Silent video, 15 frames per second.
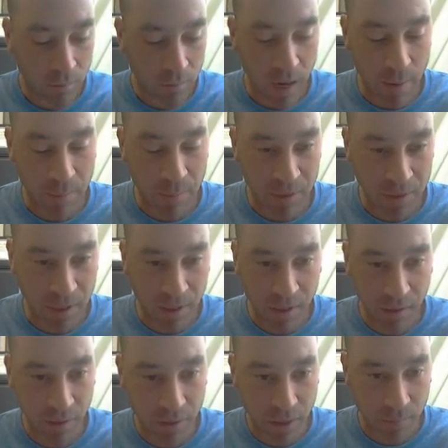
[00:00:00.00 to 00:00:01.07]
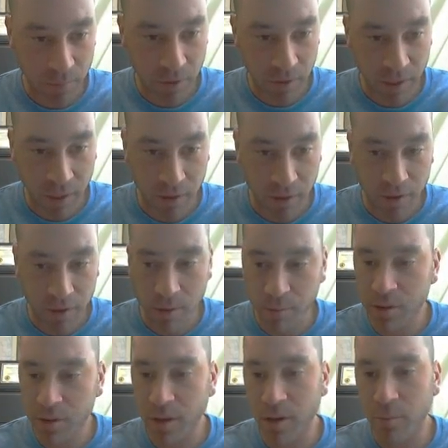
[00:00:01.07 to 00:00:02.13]
My particular number, again, your number
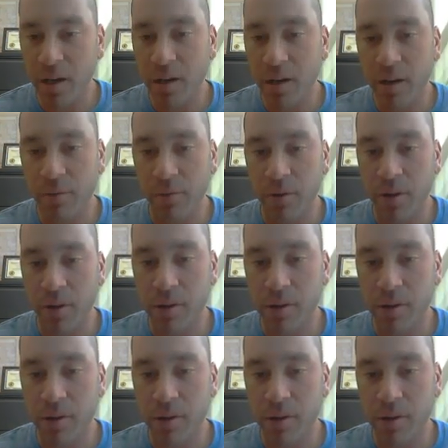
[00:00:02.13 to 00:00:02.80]
is going to be different.